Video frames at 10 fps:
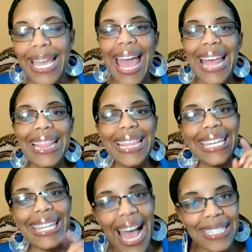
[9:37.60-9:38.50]
And
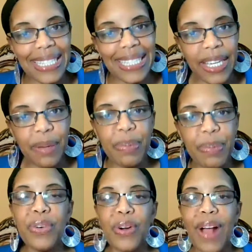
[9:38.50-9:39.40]
then lastly,
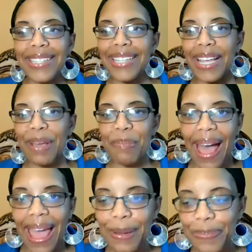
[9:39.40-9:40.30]
before I say
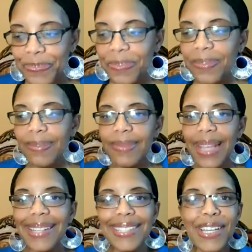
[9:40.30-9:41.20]
goodbye,
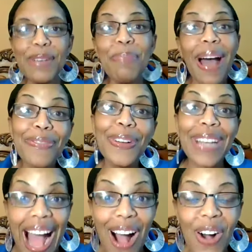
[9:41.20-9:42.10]
so goodbye for
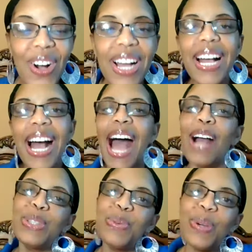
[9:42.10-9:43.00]
now.
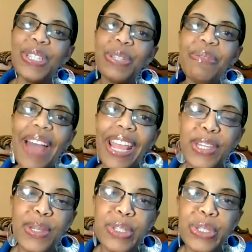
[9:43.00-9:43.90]
I also want to invite
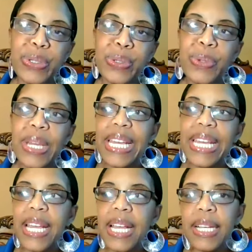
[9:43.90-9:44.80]
you to
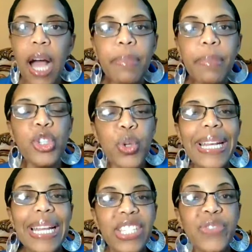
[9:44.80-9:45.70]
come and
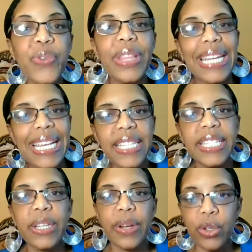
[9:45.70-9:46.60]
join us for the
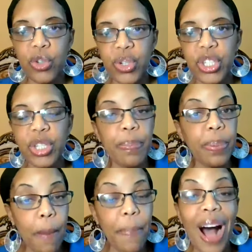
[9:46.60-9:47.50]
Necessary Nutrition
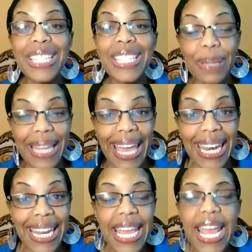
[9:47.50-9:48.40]
Pause Plan.